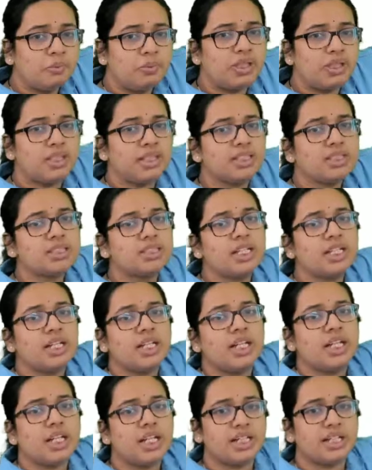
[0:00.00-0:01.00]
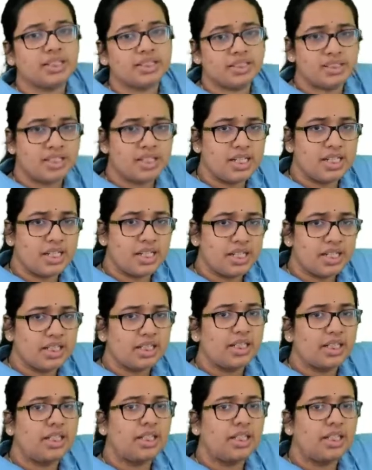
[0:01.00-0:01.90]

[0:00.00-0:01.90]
plus x3